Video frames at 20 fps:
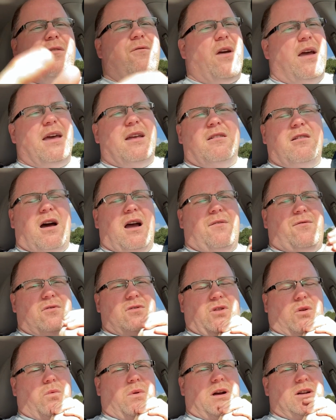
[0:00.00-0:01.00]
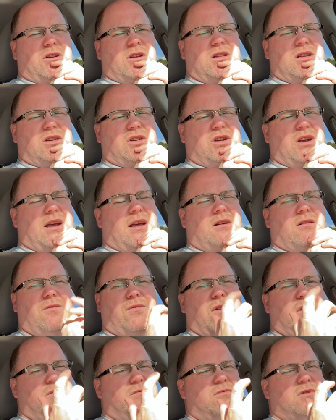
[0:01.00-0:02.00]
van lifers are watching this channel, if
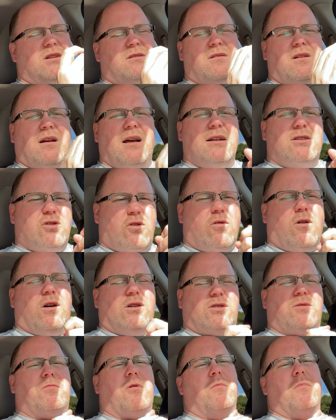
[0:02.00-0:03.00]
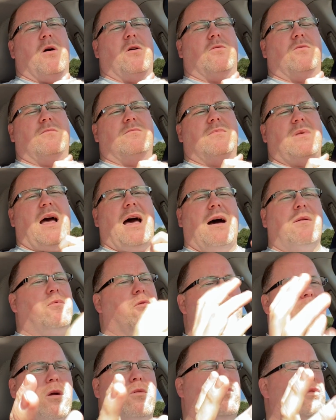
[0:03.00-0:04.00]
you let's cross promote. I'll
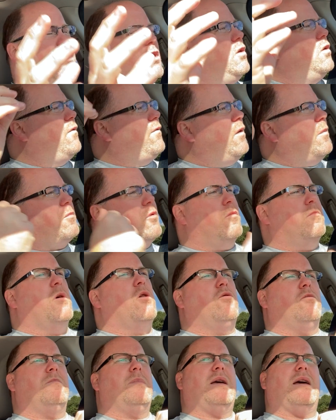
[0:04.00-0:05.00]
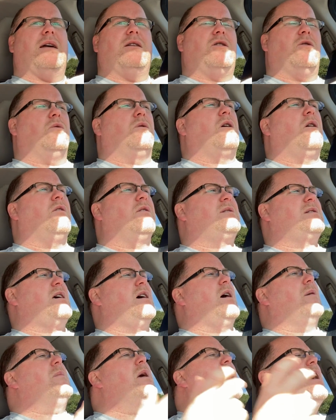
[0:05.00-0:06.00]
promote you if you promote me. I do it all the
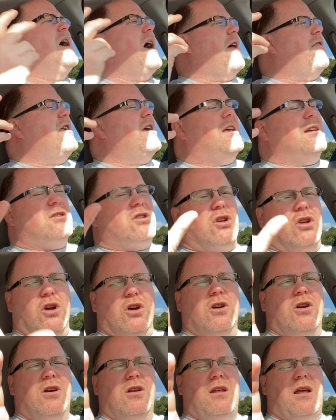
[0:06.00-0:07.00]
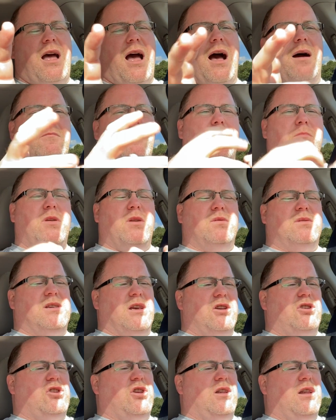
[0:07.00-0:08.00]
time. I think it's good. I'm a
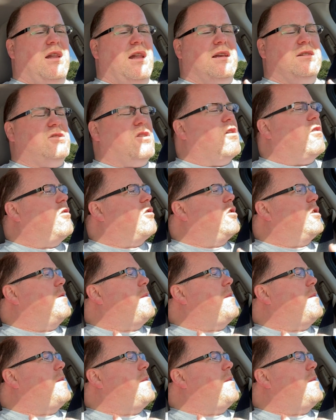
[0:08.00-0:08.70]
musician, and I start learning